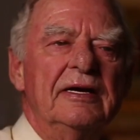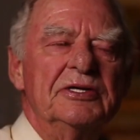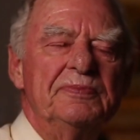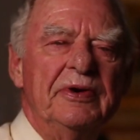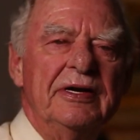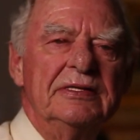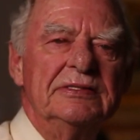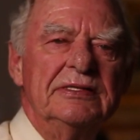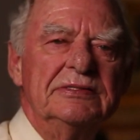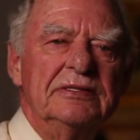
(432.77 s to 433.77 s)

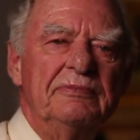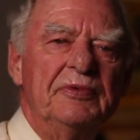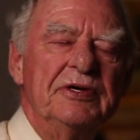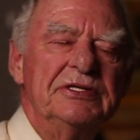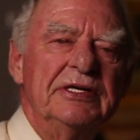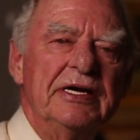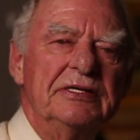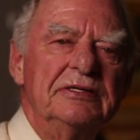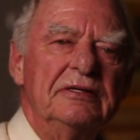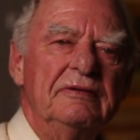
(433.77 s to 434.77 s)
experiences and
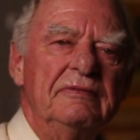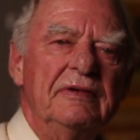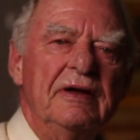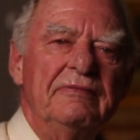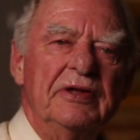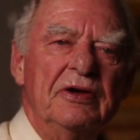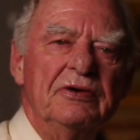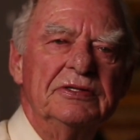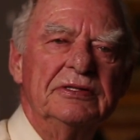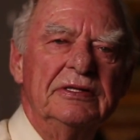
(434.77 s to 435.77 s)
appreciation of the
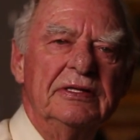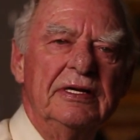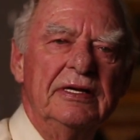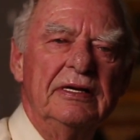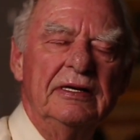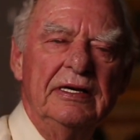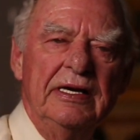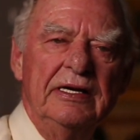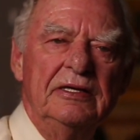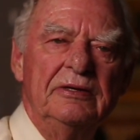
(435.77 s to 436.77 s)
ocean and the
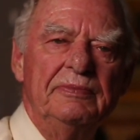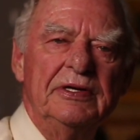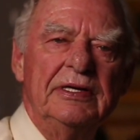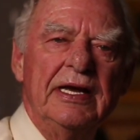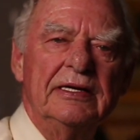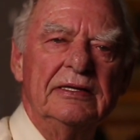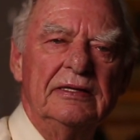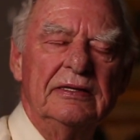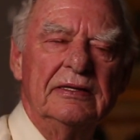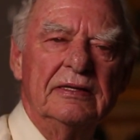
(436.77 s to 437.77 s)
need to protect it